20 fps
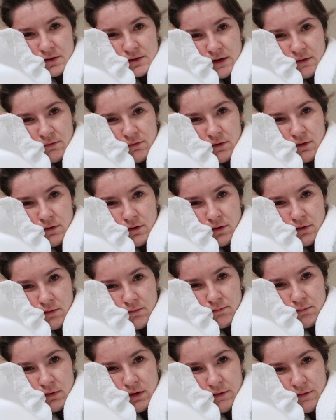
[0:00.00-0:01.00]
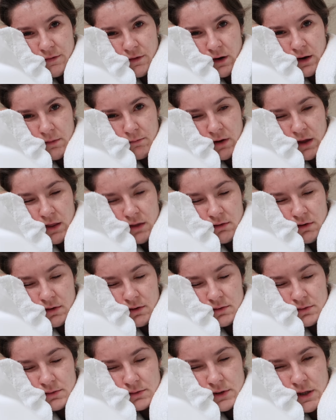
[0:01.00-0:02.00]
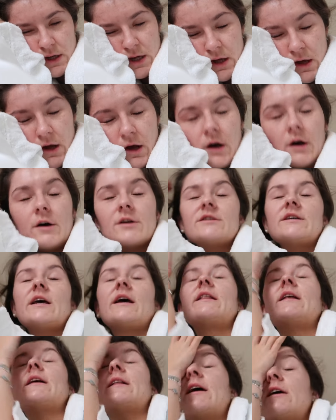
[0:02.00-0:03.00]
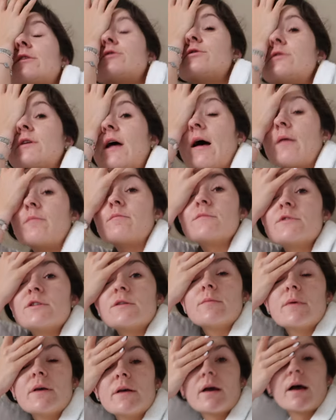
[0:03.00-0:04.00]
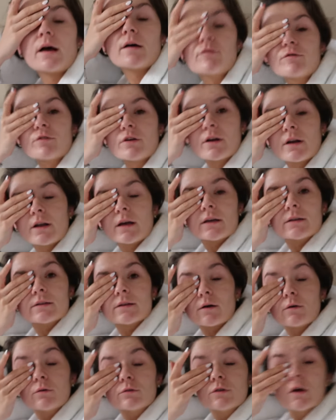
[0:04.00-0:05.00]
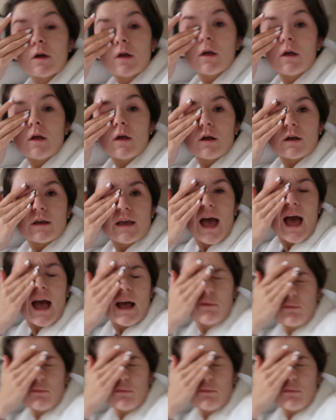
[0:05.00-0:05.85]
because I've woke up with a frog in my throat. Honestly, I think that just happens to me after a night out. Can